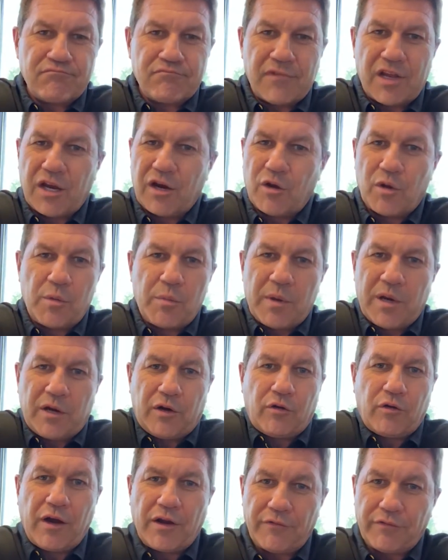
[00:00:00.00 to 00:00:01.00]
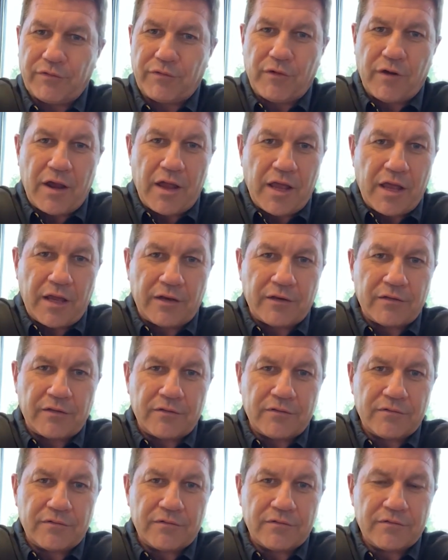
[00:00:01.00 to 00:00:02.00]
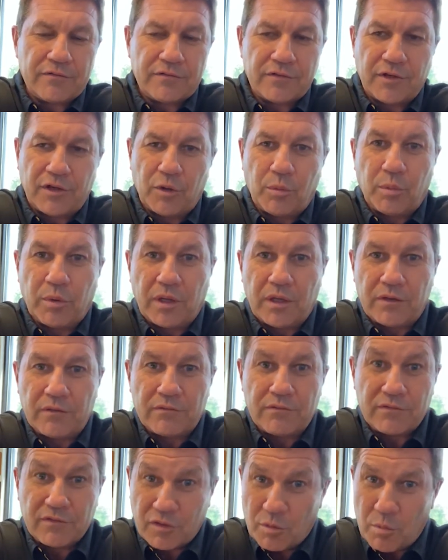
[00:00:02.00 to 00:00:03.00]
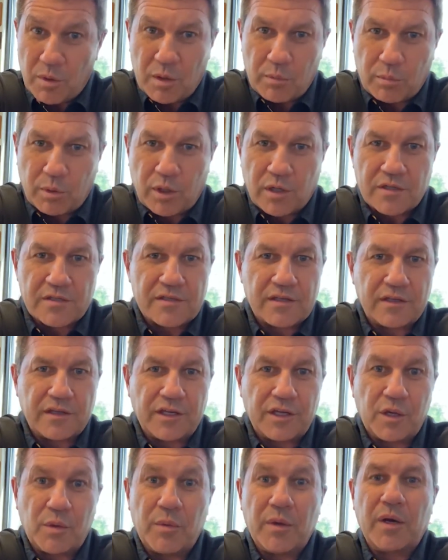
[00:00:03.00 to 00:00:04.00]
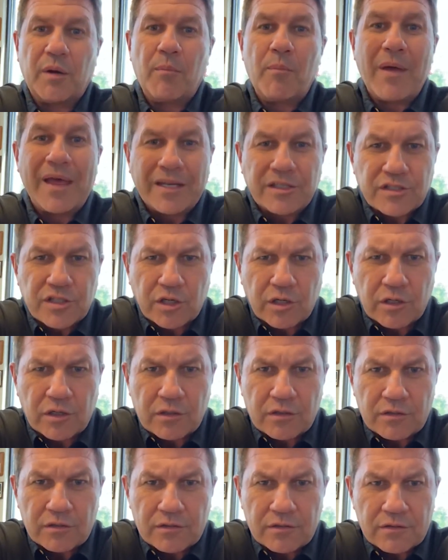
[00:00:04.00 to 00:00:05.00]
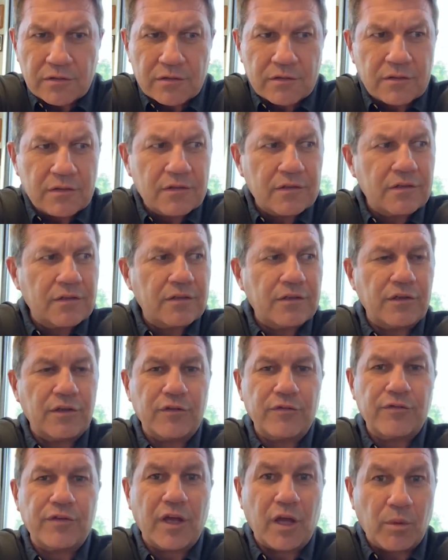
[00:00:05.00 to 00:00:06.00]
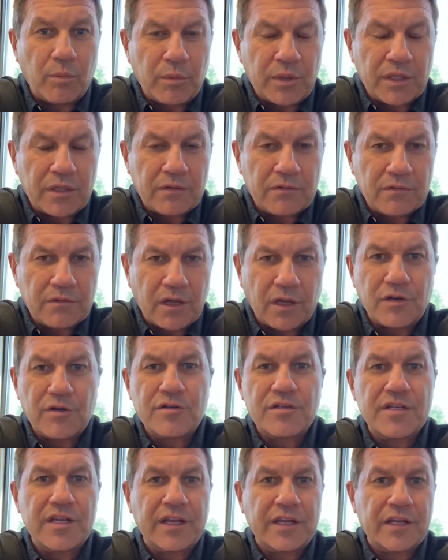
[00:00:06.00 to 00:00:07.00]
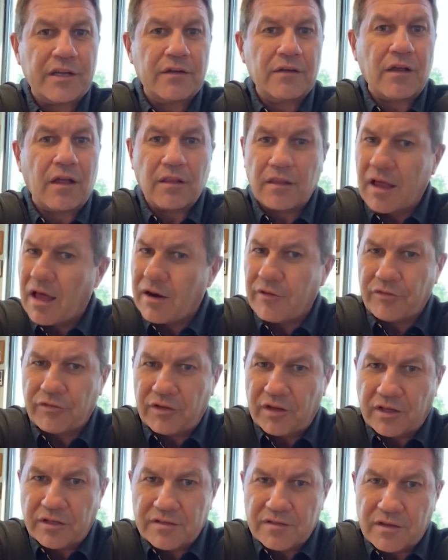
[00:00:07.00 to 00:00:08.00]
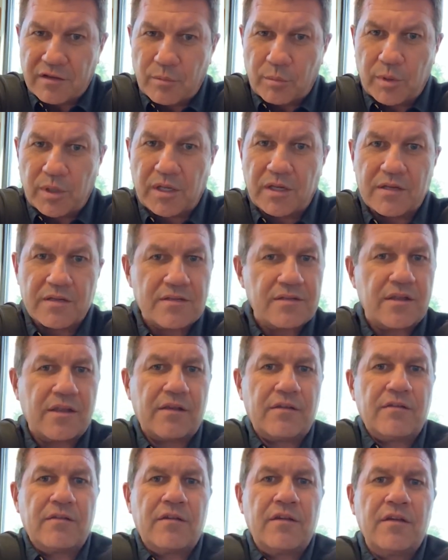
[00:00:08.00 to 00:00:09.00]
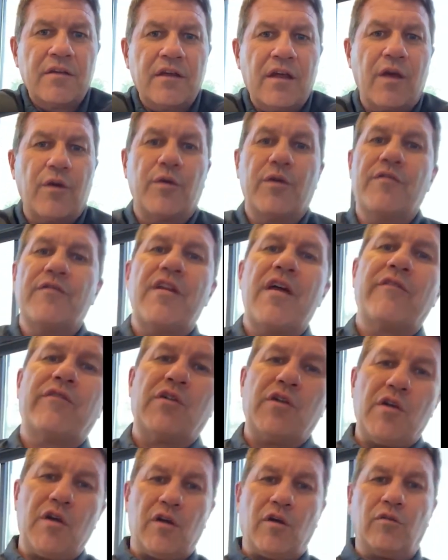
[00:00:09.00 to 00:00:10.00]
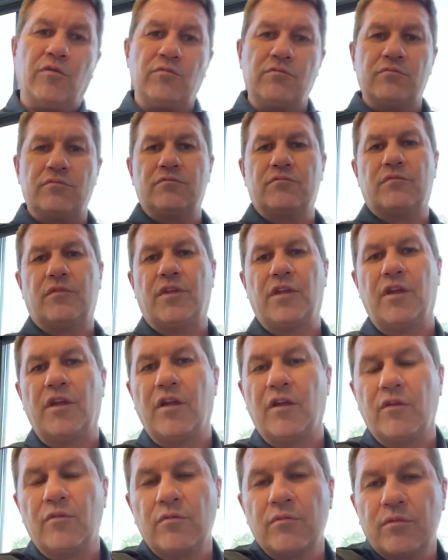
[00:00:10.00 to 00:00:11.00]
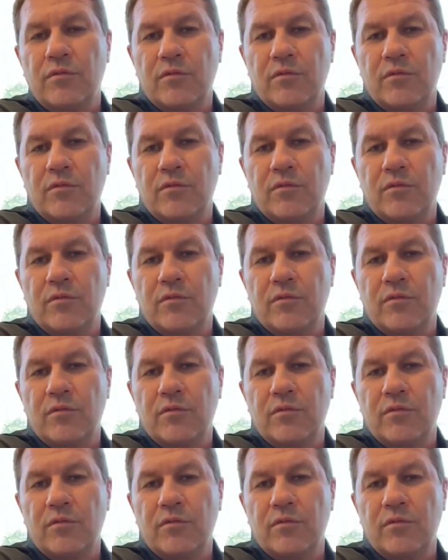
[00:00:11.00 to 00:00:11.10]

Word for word: you know, you've been a great friend. You've been, to me personally, you've been a mentor. You've helped me understand a lot of things in the biz that I would have never known, you know